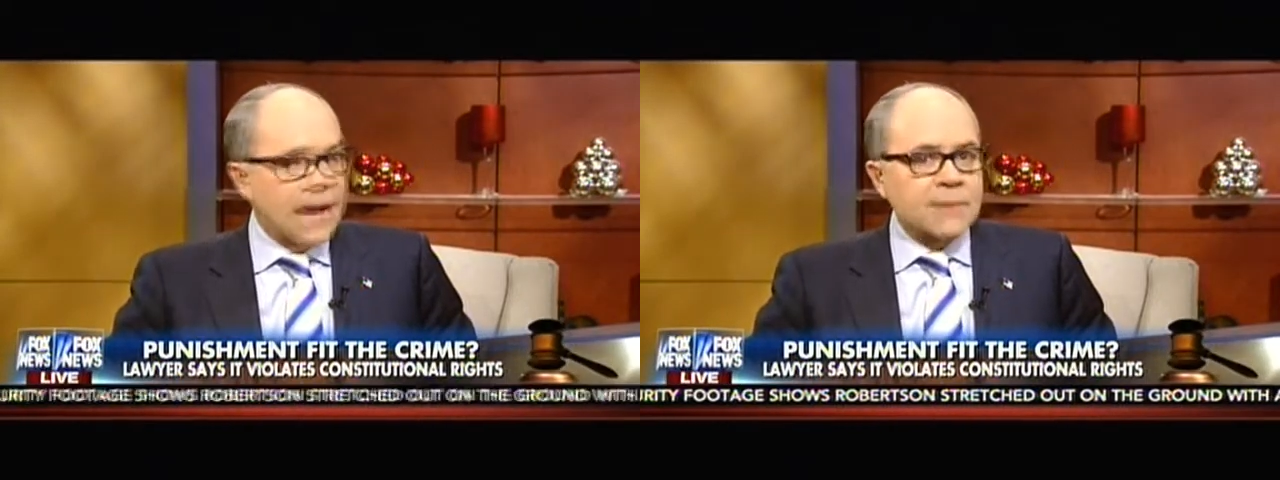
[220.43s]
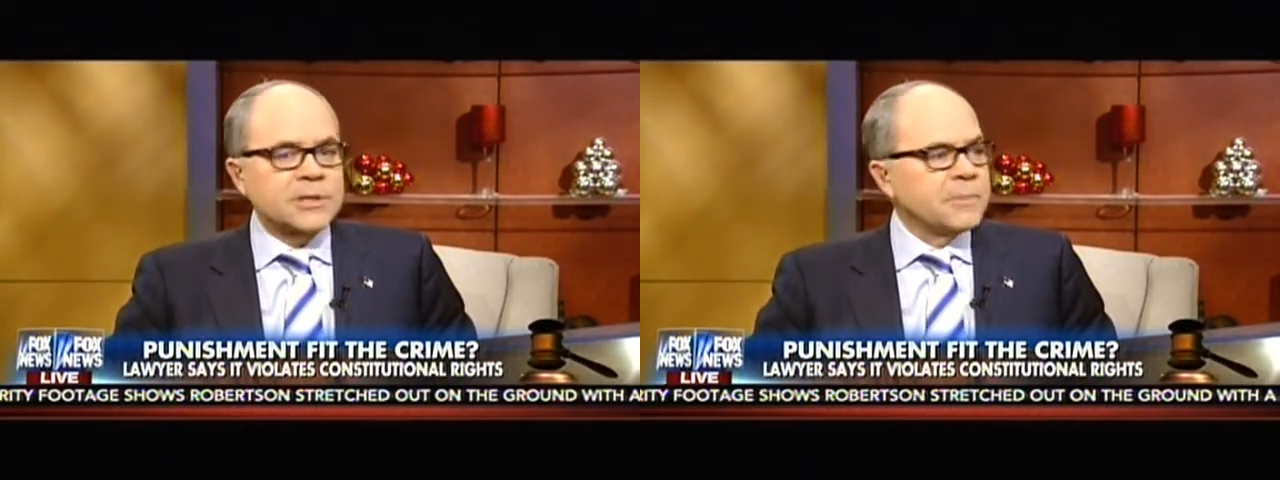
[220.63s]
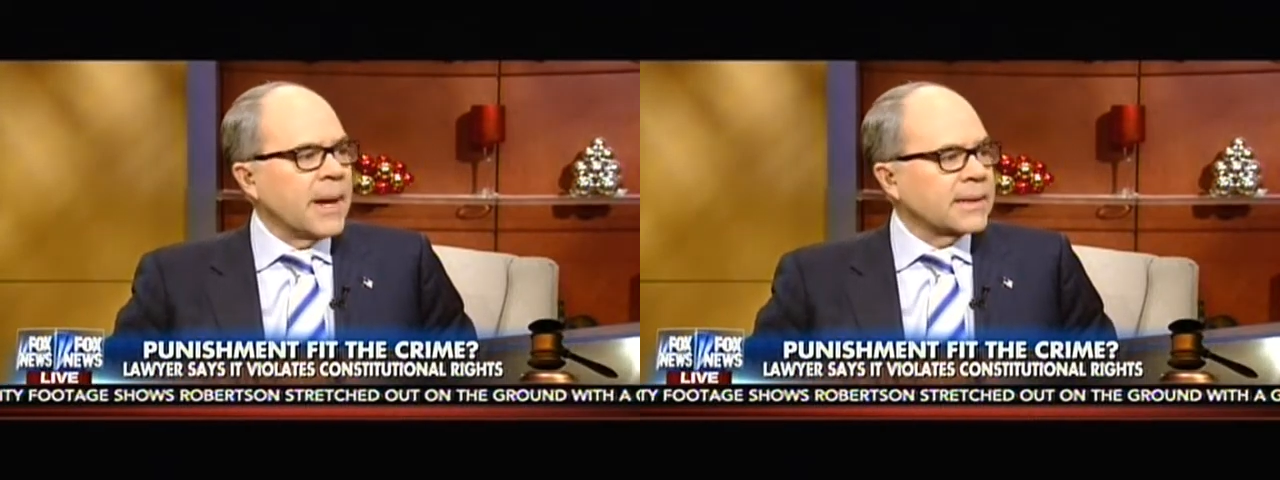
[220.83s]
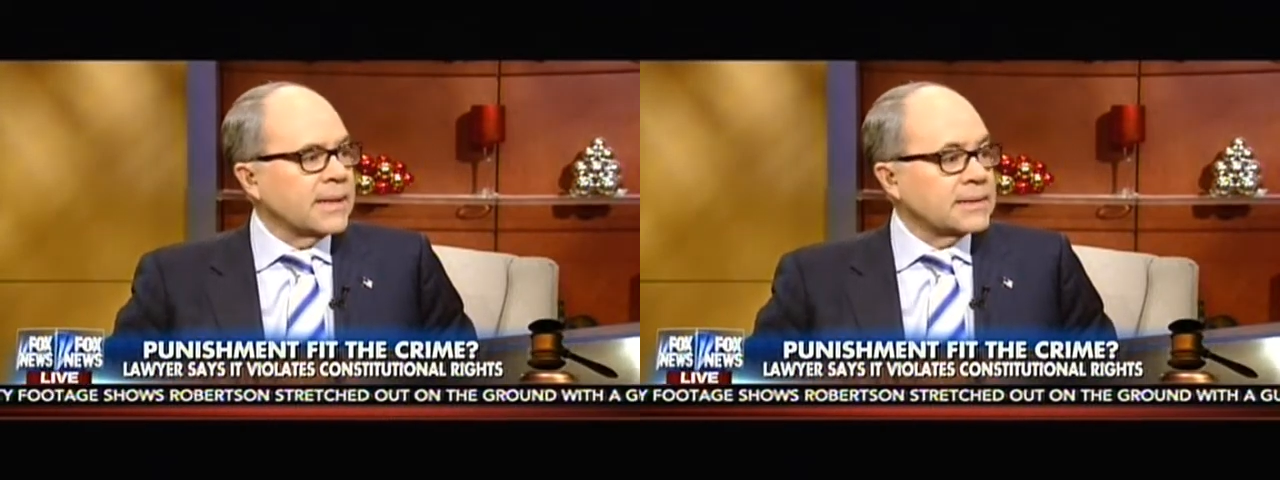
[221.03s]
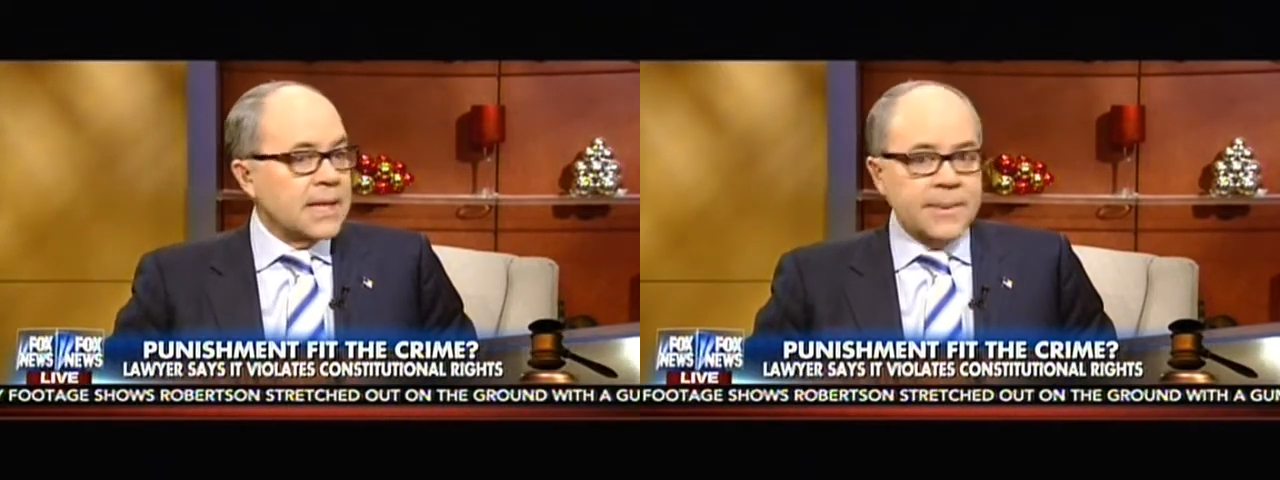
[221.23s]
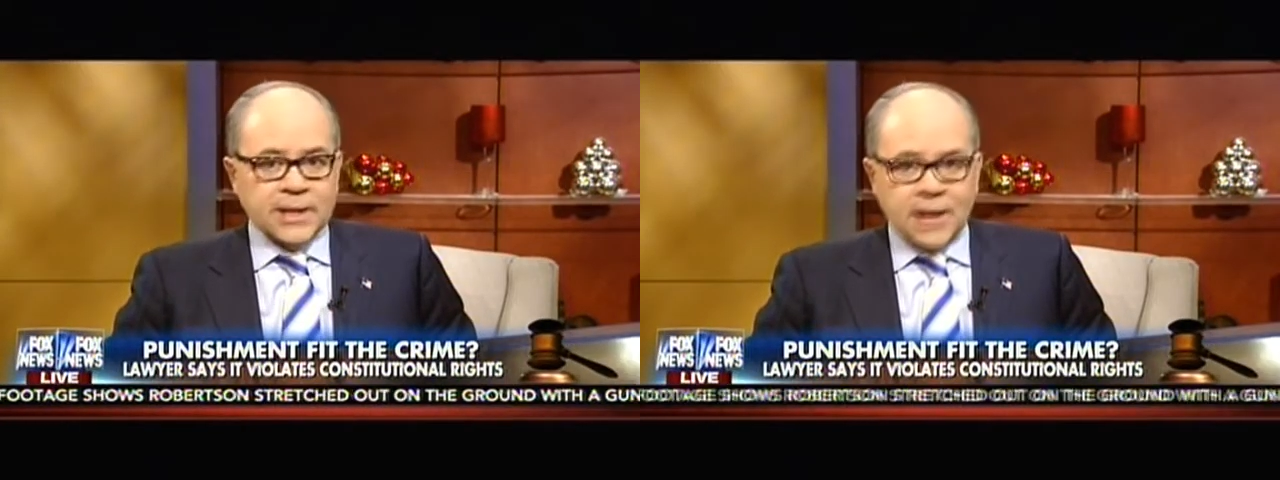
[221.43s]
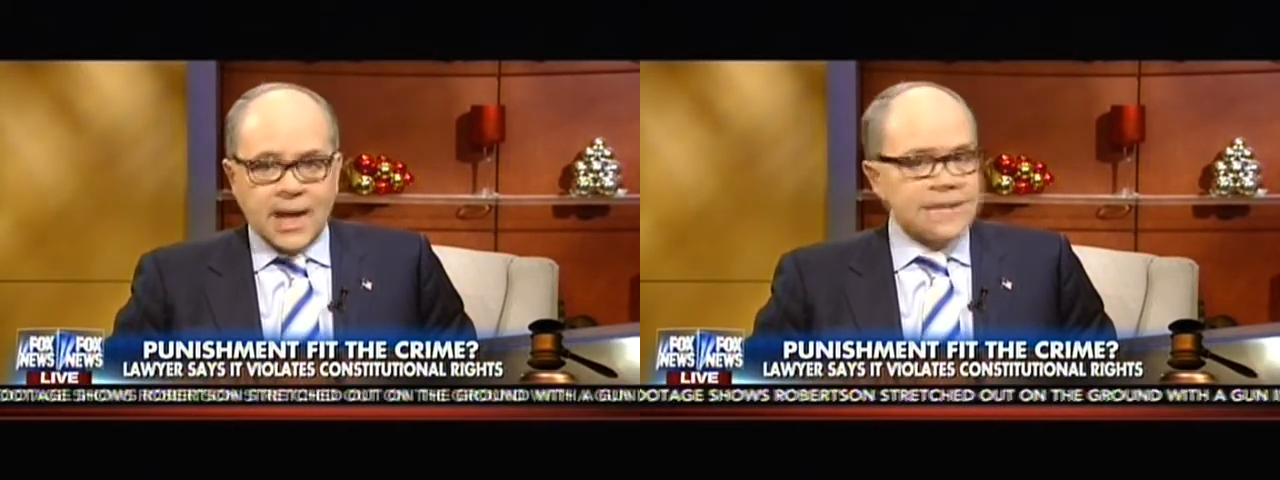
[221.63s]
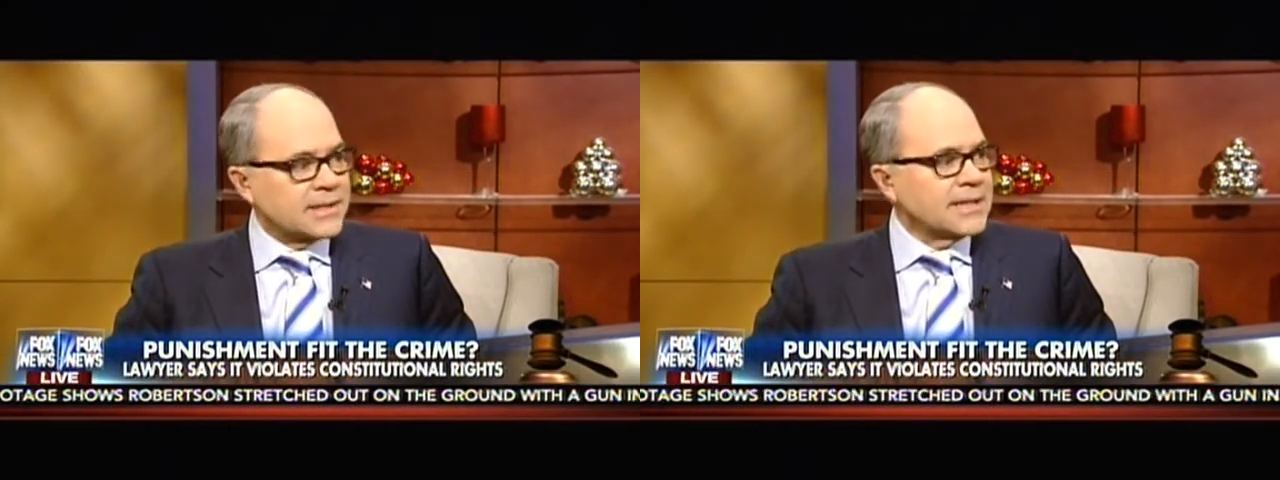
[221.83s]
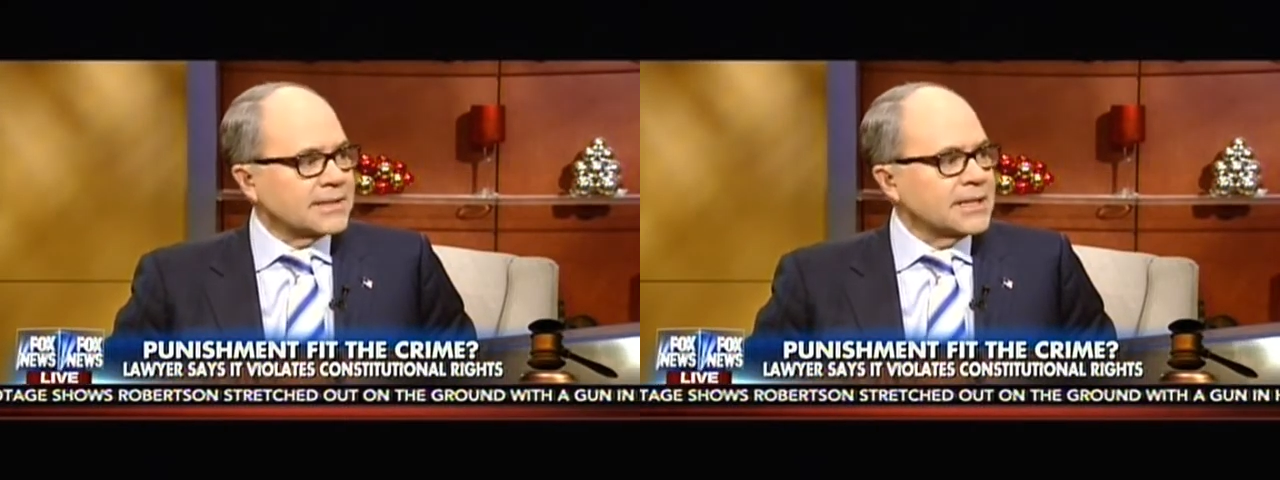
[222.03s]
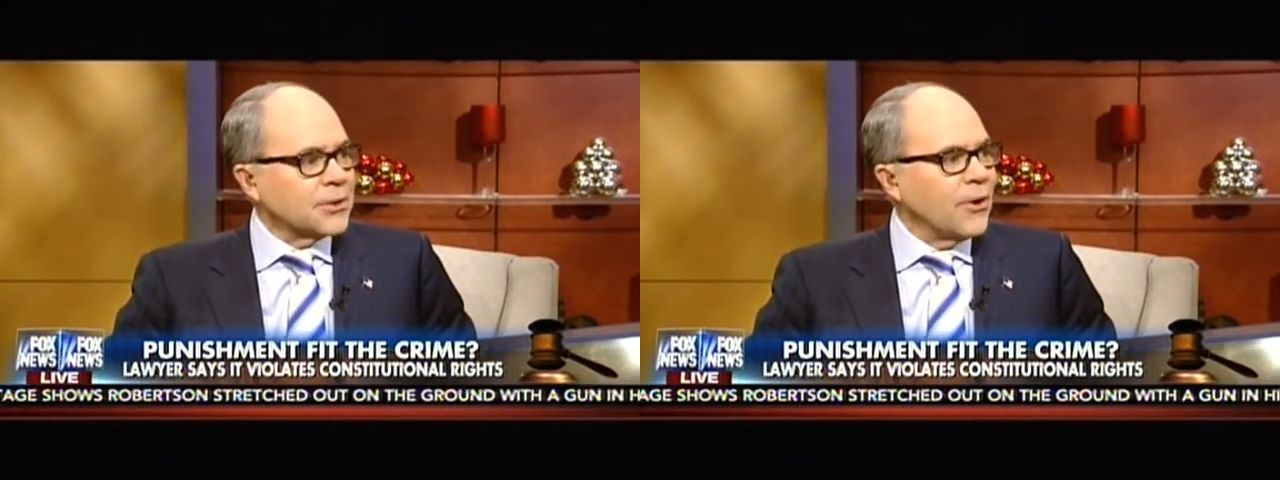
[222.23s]
I respect Islam, and
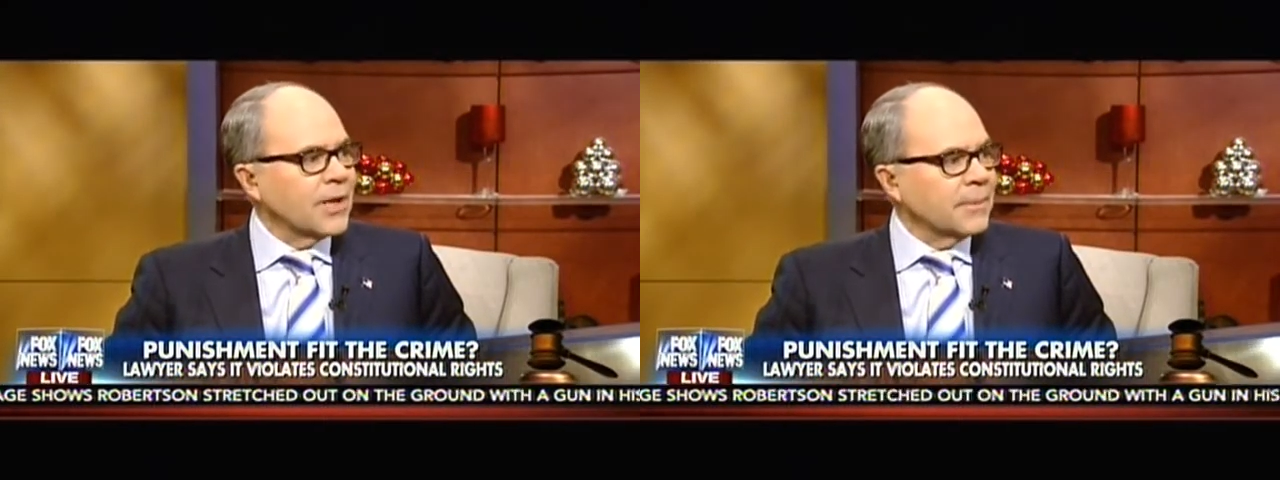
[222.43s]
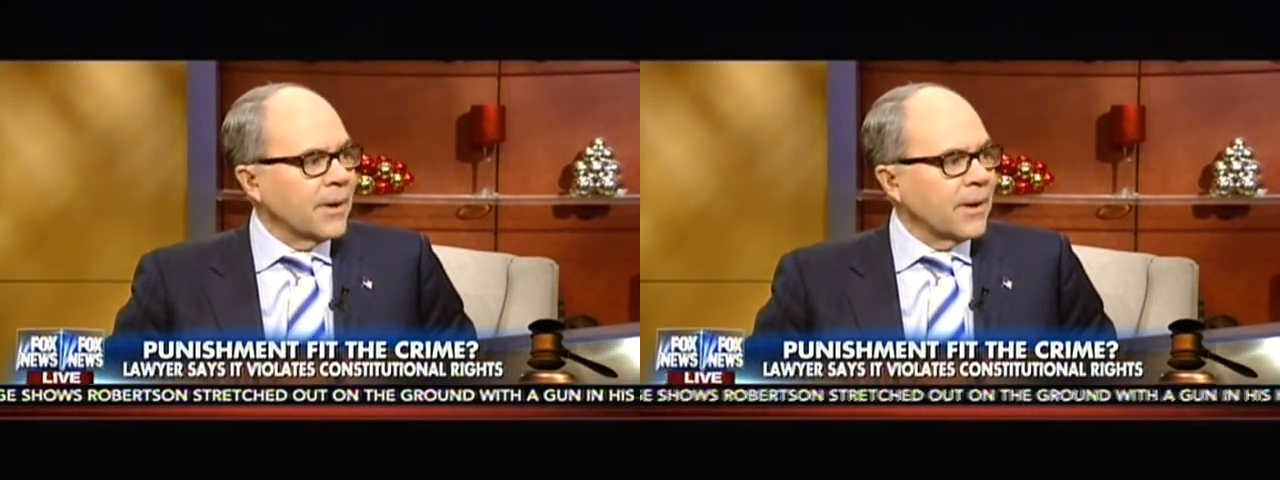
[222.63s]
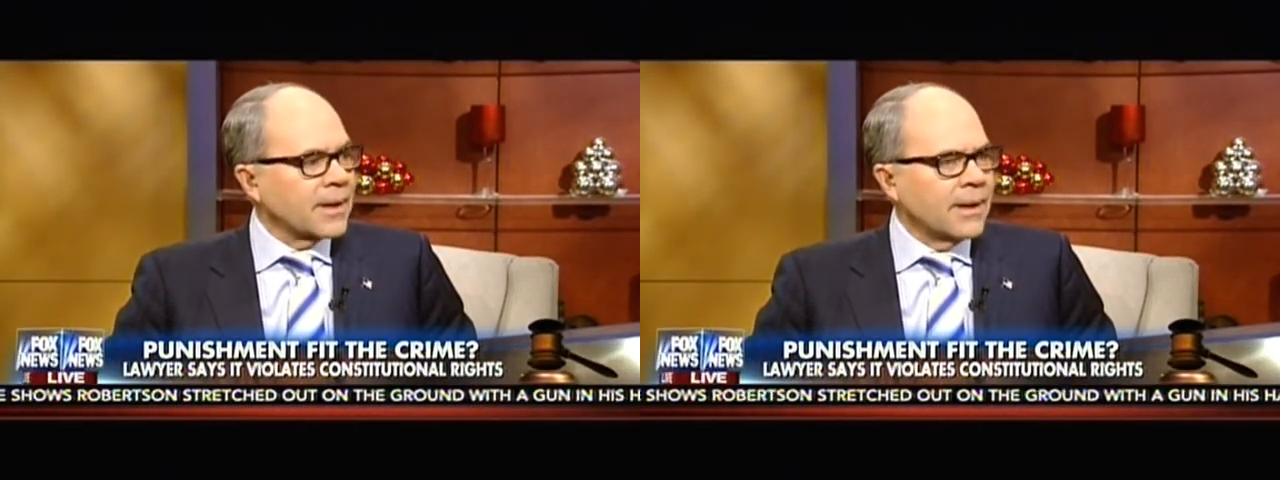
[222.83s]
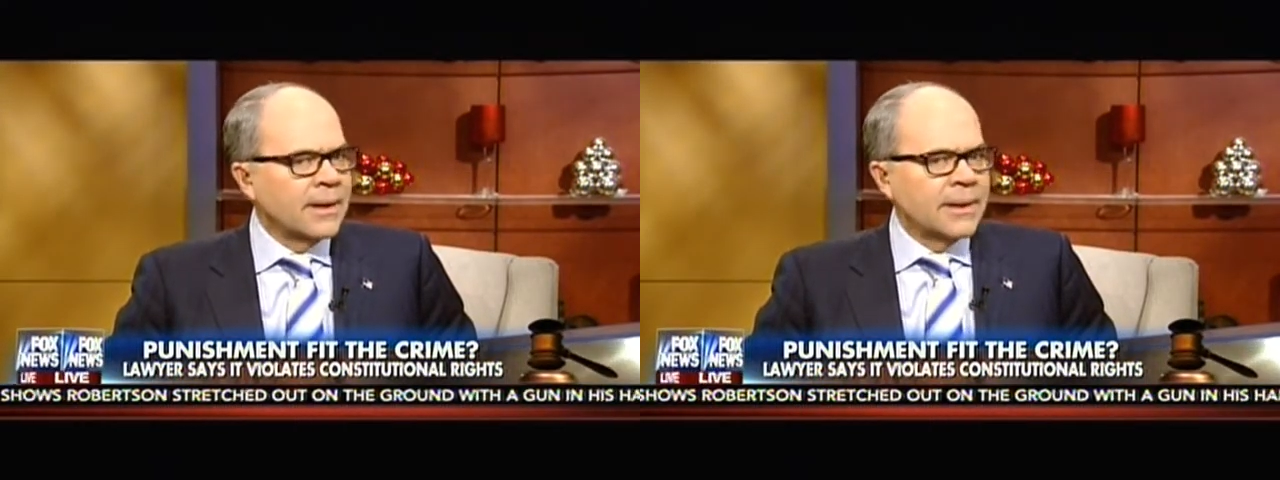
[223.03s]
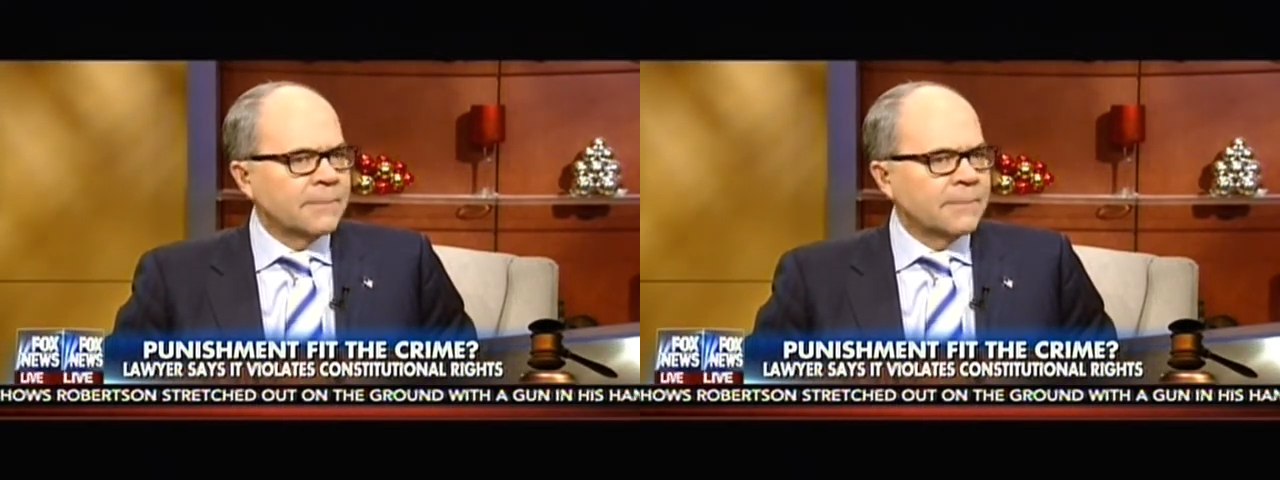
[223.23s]
as does all America.